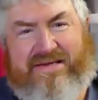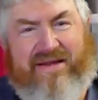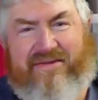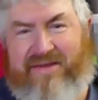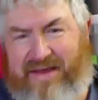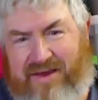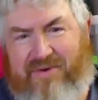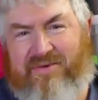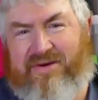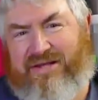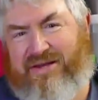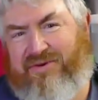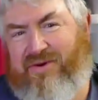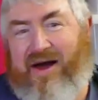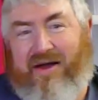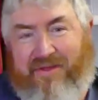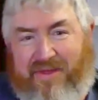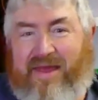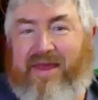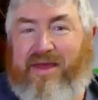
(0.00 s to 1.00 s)
I think
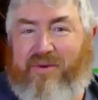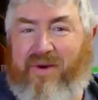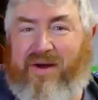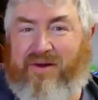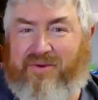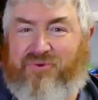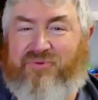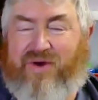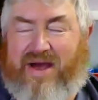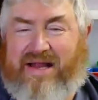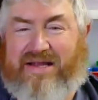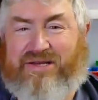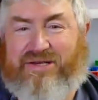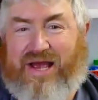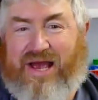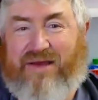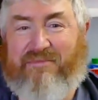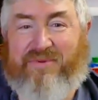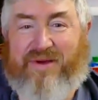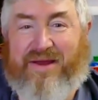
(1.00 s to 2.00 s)
he won grand
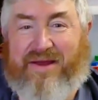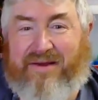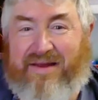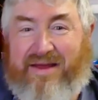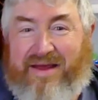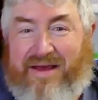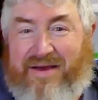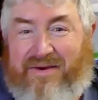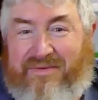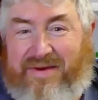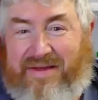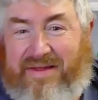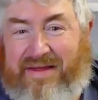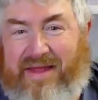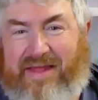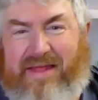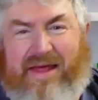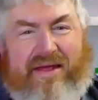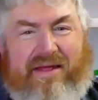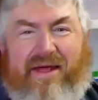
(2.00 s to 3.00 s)
champion with,
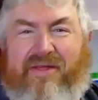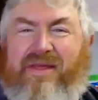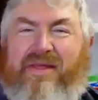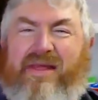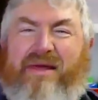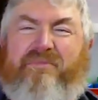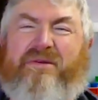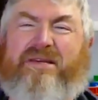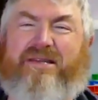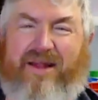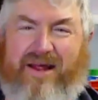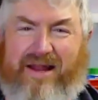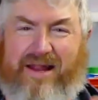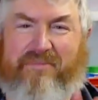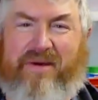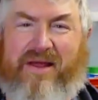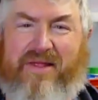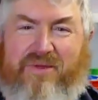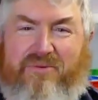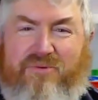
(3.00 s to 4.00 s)
I think they slightly
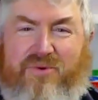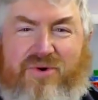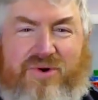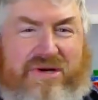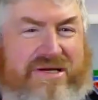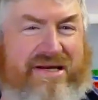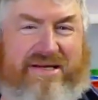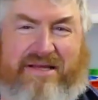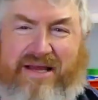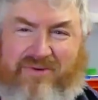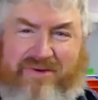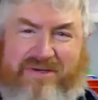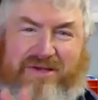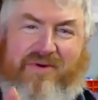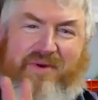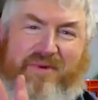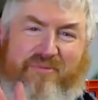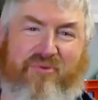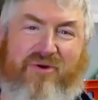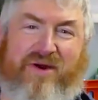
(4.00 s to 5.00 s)
bent the rules because they were
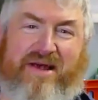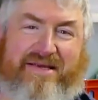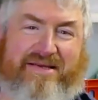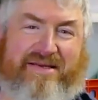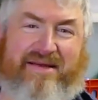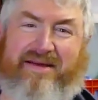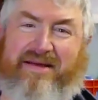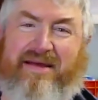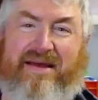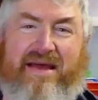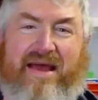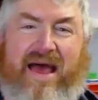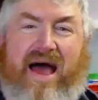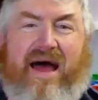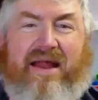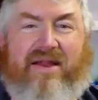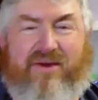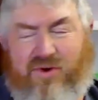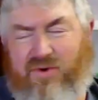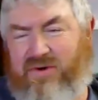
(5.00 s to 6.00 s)
so impressed that,
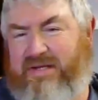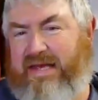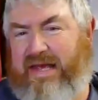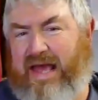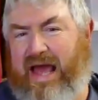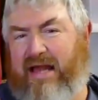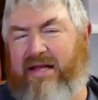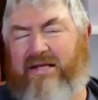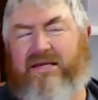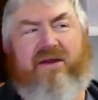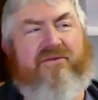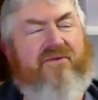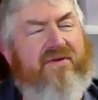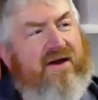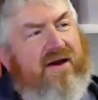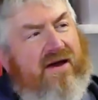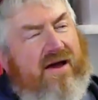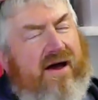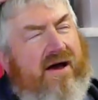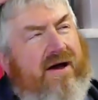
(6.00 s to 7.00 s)
and of course he had
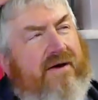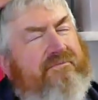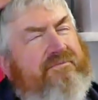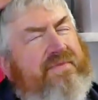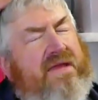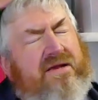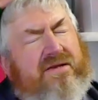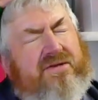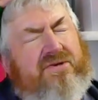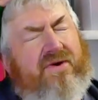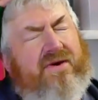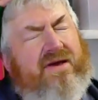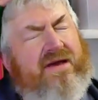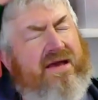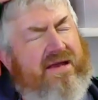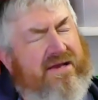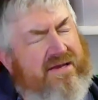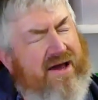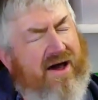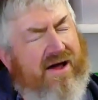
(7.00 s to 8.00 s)

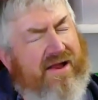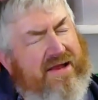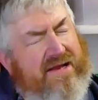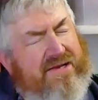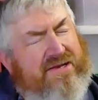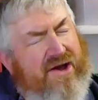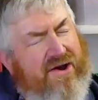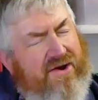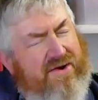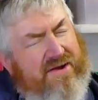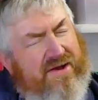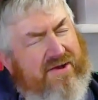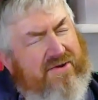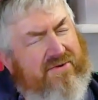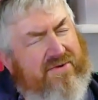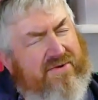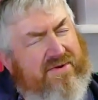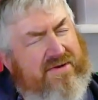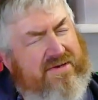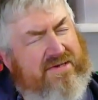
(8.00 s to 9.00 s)
darling Tonia
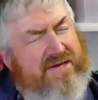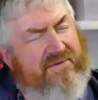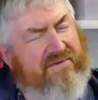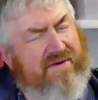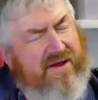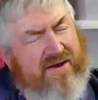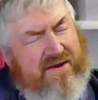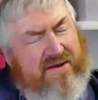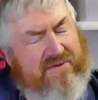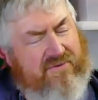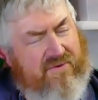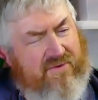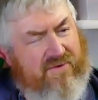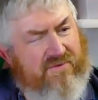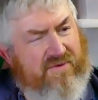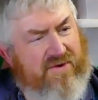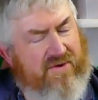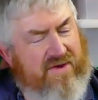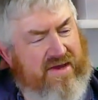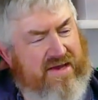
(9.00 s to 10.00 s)
and cephalotus for a
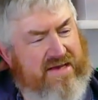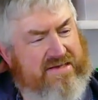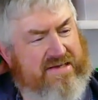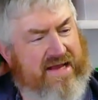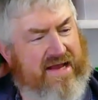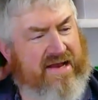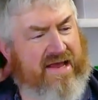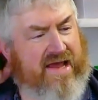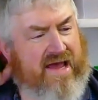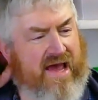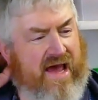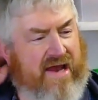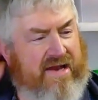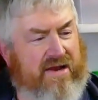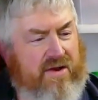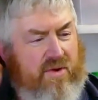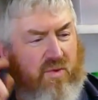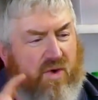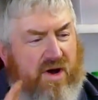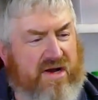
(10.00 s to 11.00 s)
few years then, and
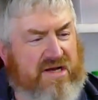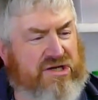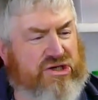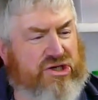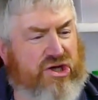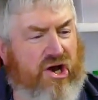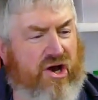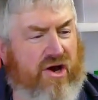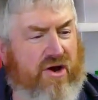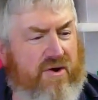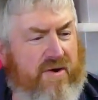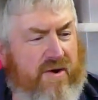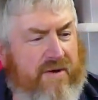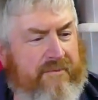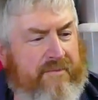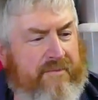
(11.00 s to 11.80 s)
then in one show